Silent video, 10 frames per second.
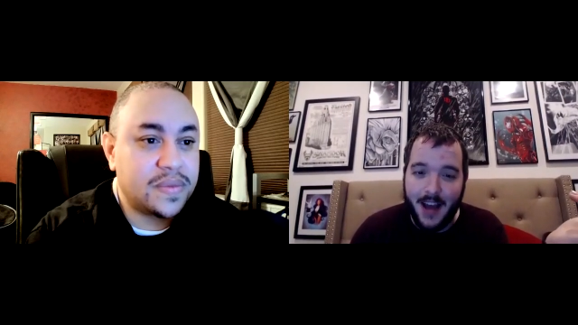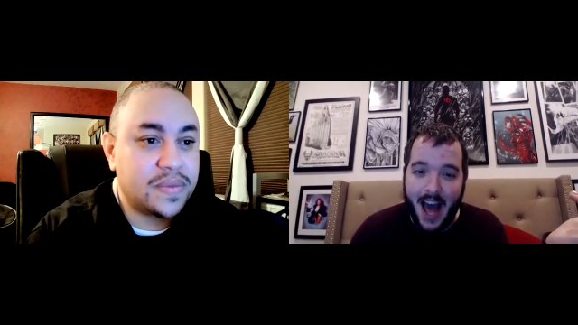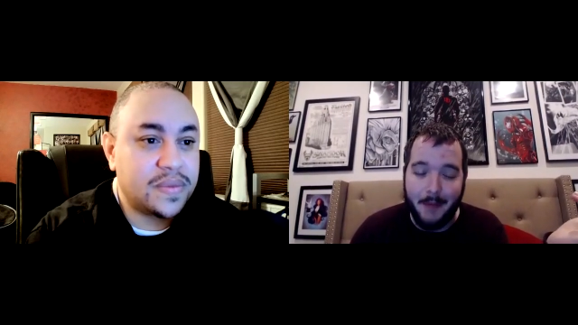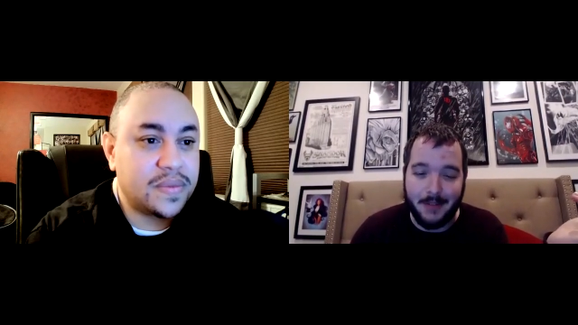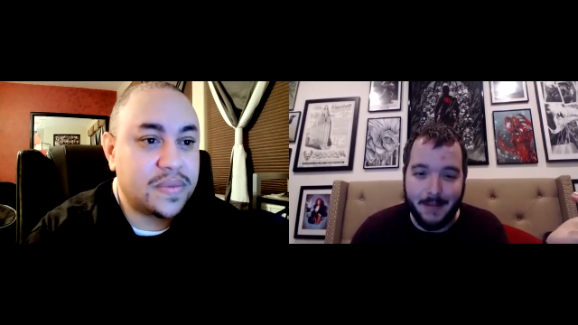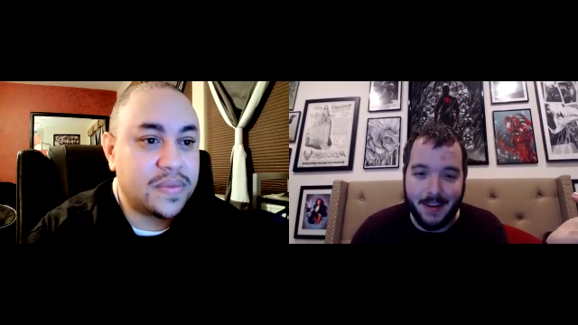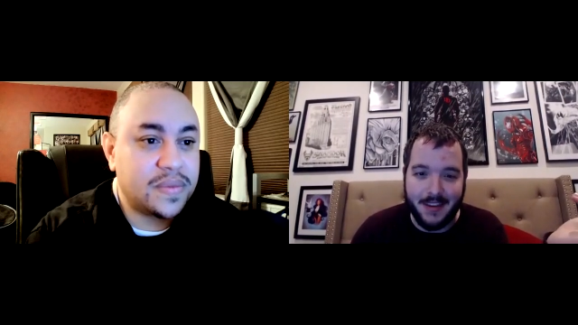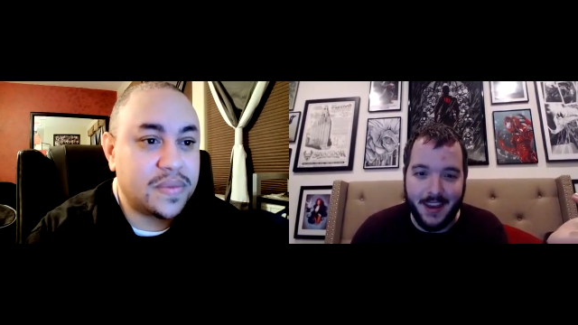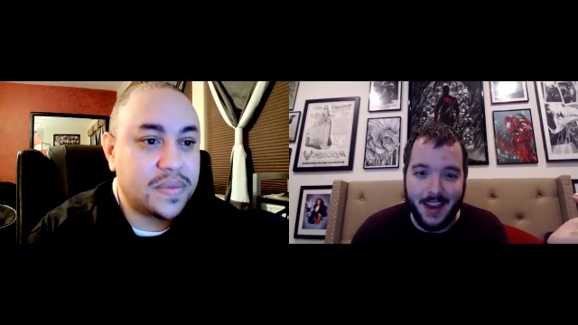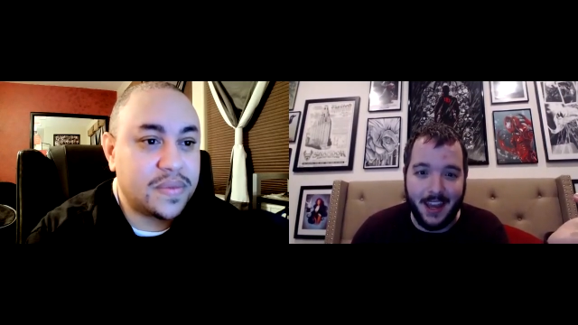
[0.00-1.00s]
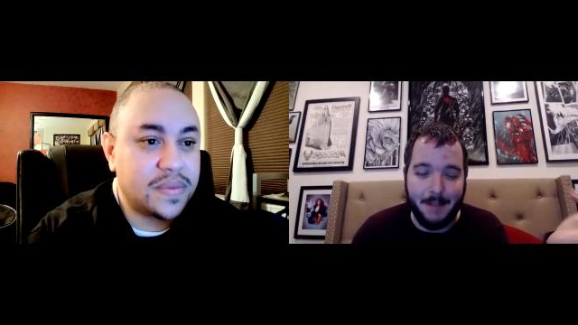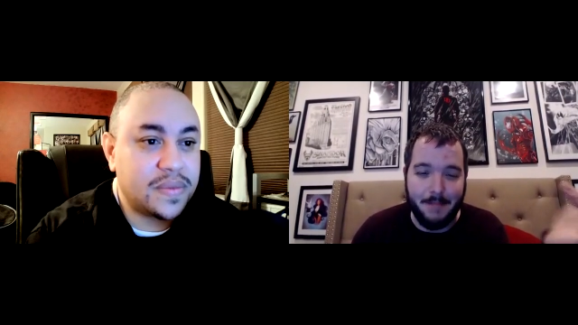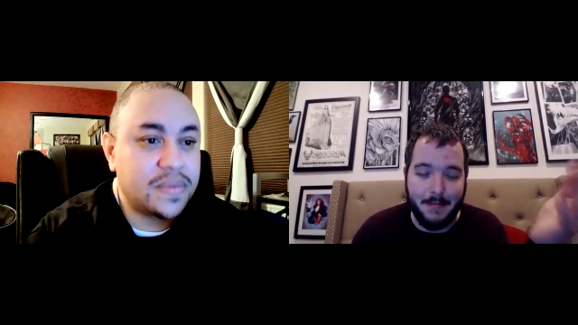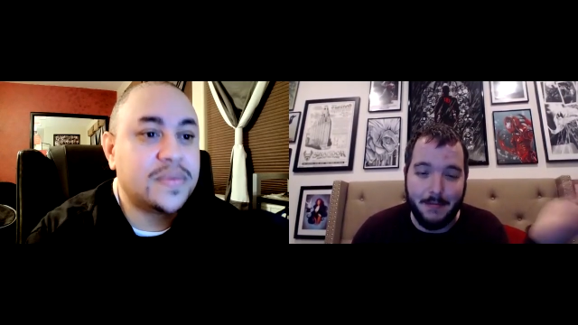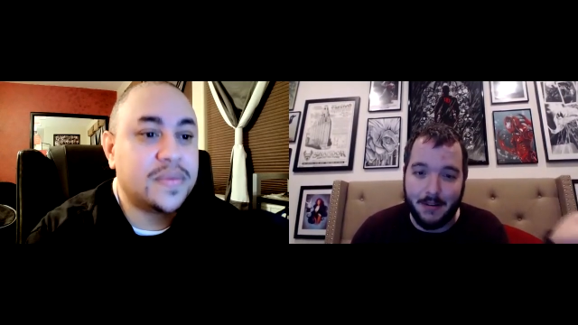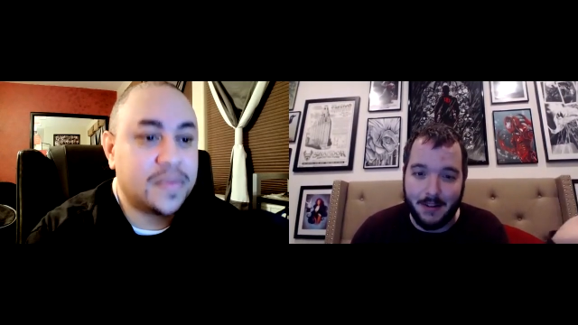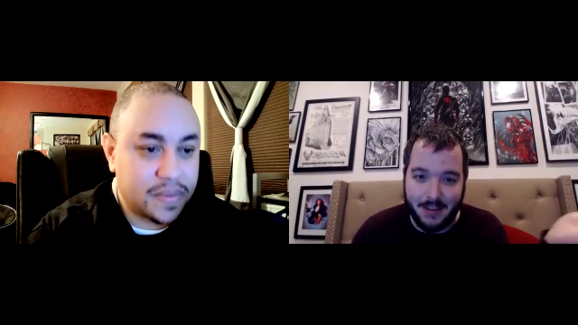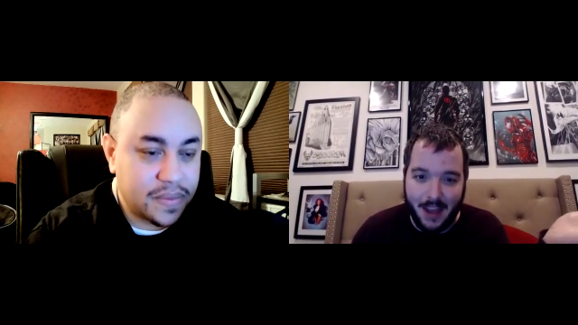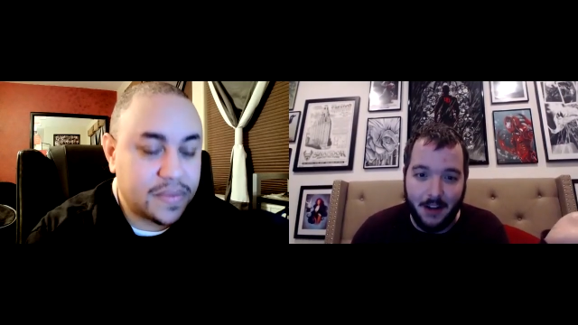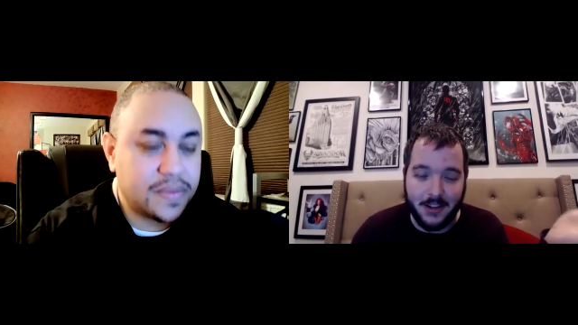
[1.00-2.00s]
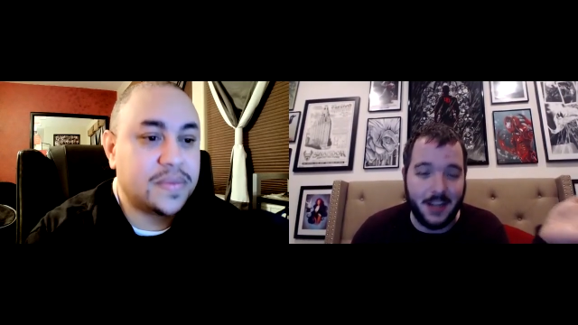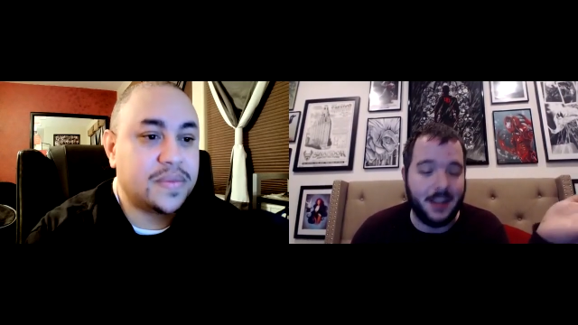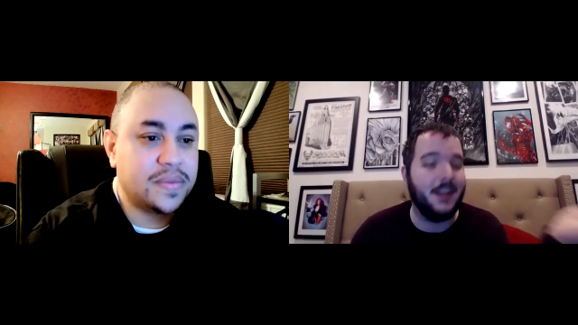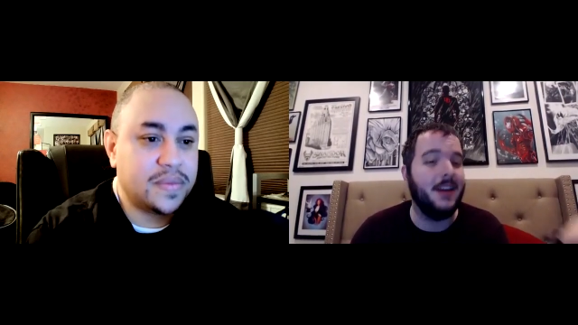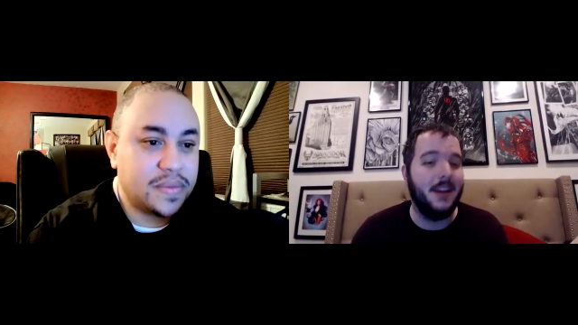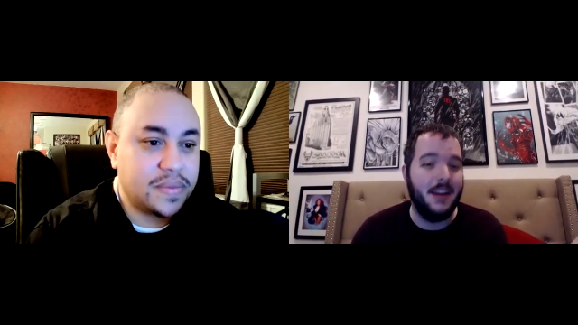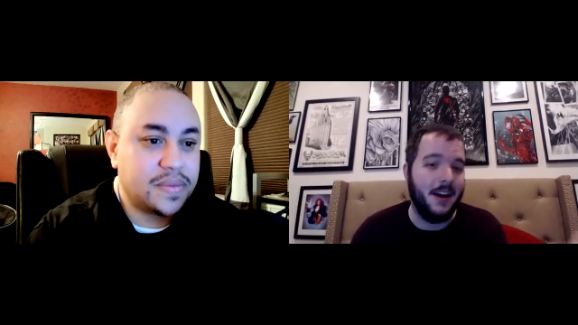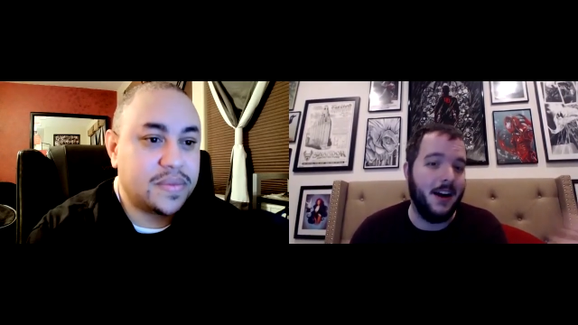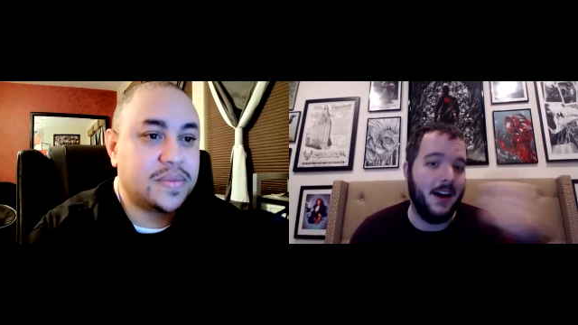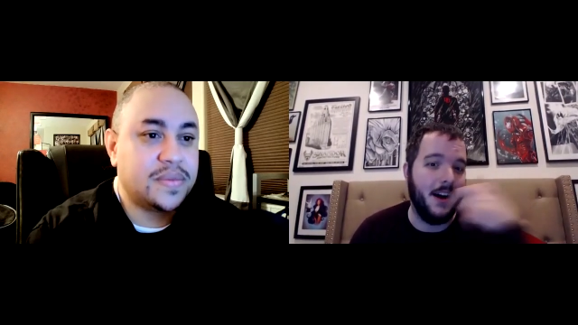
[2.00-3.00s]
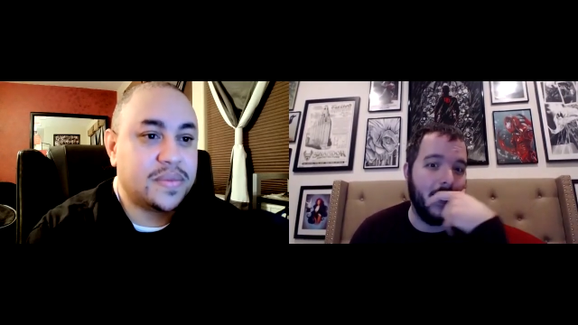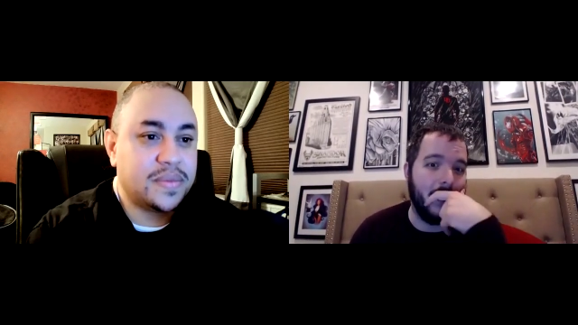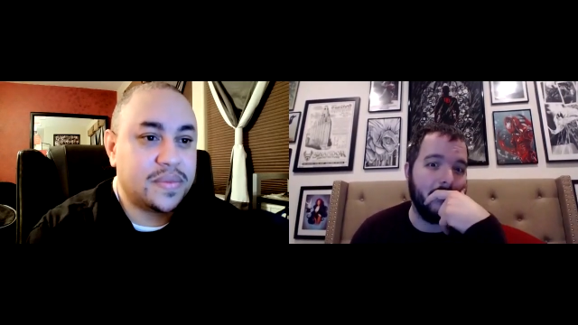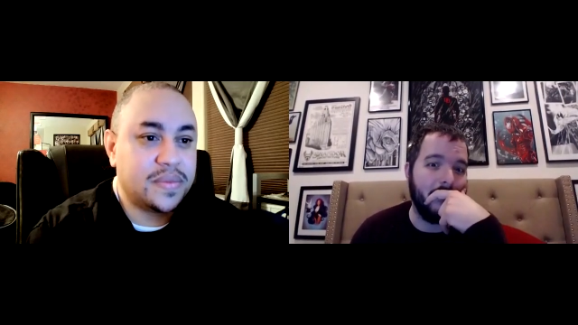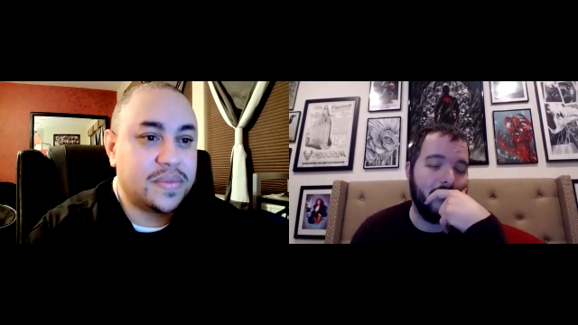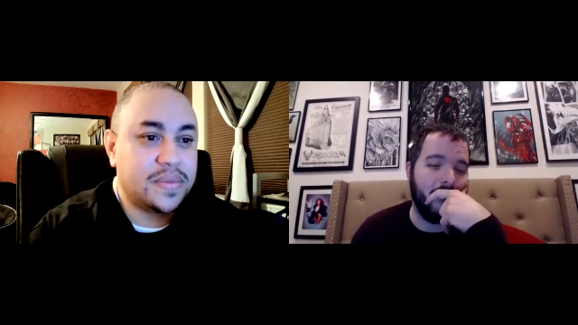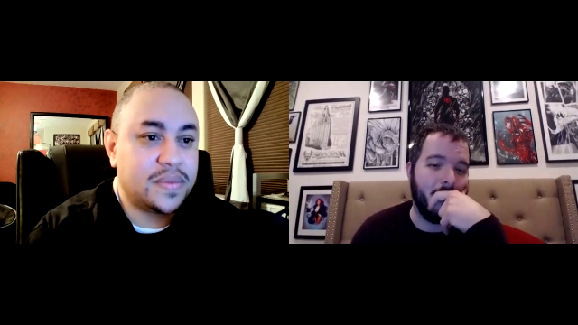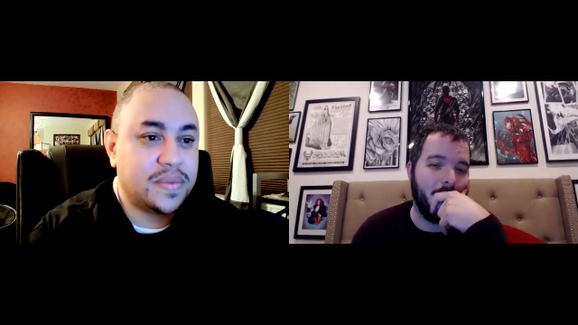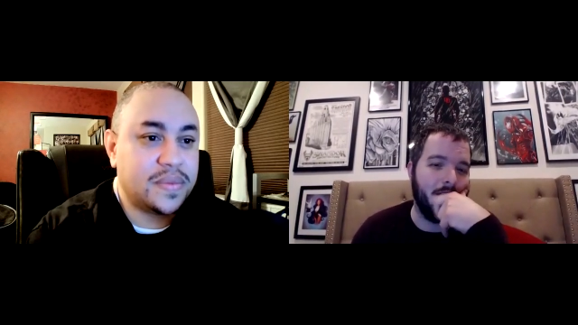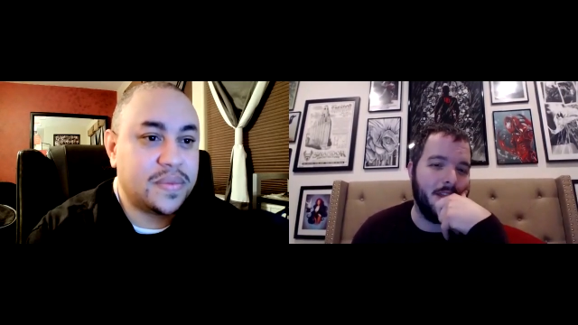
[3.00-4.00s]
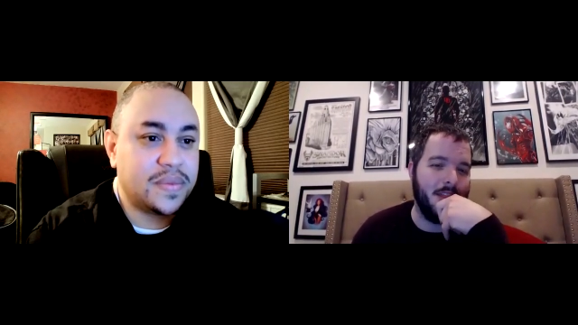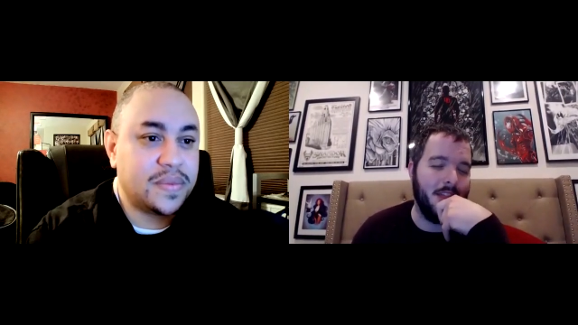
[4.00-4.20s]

Speaker 1: optimistic and a bit more nostalgic for